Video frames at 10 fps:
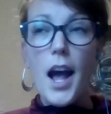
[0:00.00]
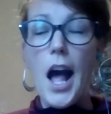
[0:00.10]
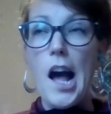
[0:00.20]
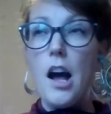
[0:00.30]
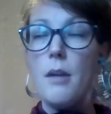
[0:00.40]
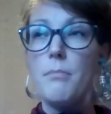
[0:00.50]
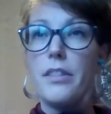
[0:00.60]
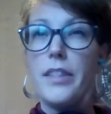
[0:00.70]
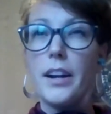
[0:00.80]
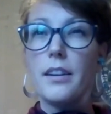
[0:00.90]

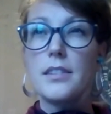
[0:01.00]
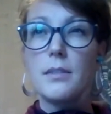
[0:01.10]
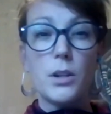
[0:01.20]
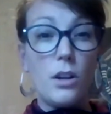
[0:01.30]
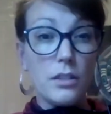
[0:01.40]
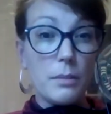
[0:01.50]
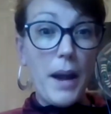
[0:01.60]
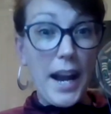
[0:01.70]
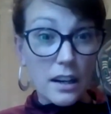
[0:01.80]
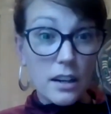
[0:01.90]
There is something called
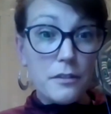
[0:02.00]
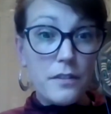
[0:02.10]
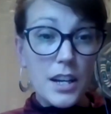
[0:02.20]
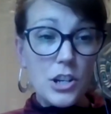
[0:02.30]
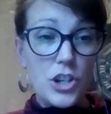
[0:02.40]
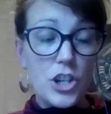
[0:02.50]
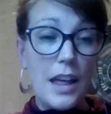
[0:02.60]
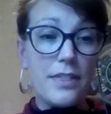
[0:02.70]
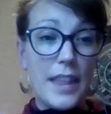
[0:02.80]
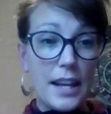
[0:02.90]
a parrotfish,
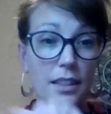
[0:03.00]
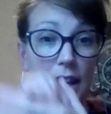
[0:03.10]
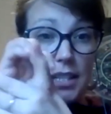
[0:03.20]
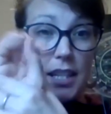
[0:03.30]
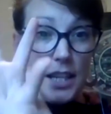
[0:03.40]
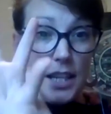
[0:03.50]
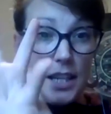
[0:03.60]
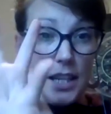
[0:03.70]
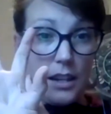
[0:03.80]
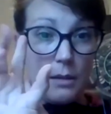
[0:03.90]
and they like to eat
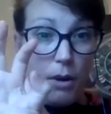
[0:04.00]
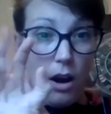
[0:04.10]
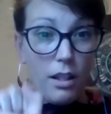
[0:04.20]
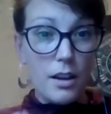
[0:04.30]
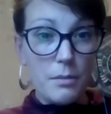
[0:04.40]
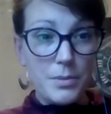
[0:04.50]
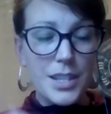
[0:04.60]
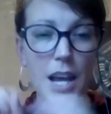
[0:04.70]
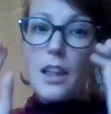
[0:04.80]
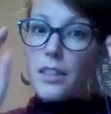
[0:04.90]
the polyps.
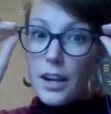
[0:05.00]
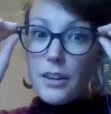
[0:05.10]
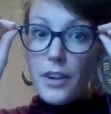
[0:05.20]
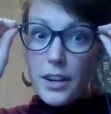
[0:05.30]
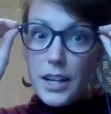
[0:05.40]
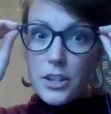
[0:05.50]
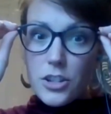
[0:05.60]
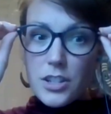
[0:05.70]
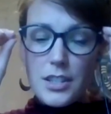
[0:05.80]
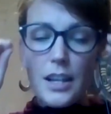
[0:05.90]
They're very
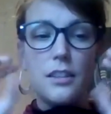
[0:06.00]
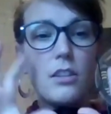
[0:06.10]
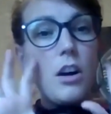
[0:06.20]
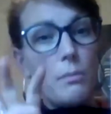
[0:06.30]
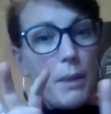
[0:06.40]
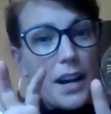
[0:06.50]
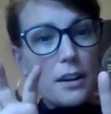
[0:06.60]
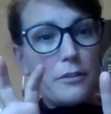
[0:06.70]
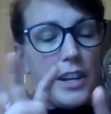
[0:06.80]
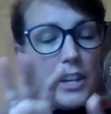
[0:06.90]
interesting. They're called
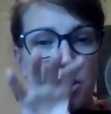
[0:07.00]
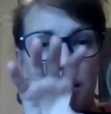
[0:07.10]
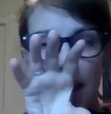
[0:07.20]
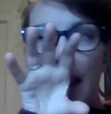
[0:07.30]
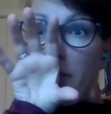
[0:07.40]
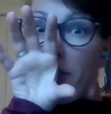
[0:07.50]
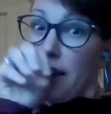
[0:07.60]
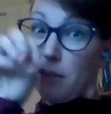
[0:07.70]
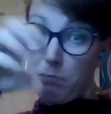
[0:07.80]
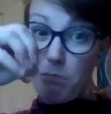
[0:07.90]
parrotfish because they have
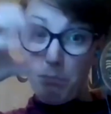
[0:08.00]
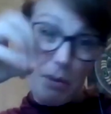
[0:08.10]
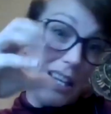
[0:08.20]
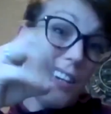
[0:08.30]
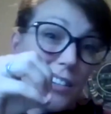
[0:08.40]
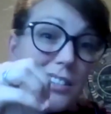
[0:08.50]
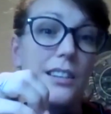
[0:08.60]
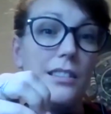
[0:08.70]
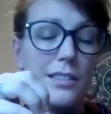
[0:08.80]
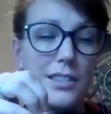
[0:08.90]
like beaks,
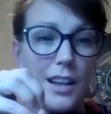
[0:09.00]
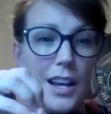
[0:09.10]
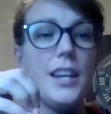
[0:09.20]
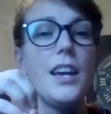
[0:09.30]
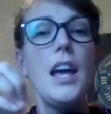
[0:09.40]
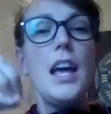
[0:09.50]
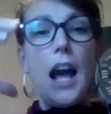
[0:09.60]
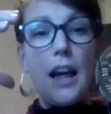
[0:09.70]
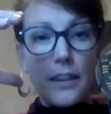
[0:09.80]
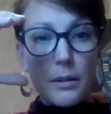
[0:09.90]
it looks like,
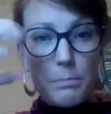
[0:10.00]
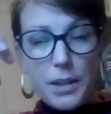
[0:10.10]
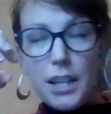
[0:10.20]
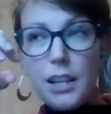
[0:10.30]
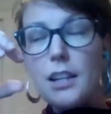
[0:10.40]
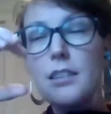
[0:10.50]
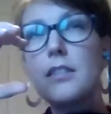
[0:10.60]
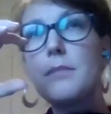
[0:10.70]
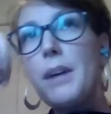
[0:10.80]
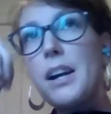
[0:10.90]
and their beak is
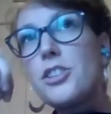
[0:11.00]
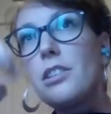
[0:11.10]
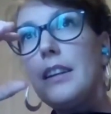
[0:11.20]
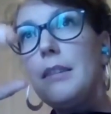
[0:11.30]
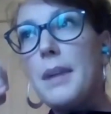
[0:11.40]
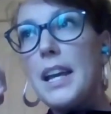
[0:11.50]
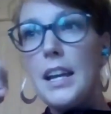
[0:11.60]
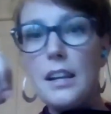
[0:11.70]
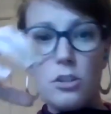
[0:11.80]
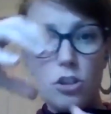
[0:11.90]
specially
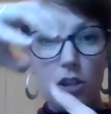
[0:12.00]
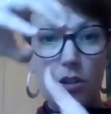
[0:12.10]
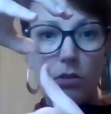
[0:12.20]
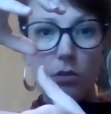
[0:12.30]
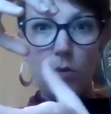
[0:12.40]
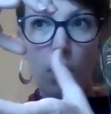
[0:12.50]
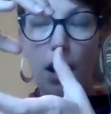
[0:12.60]
made to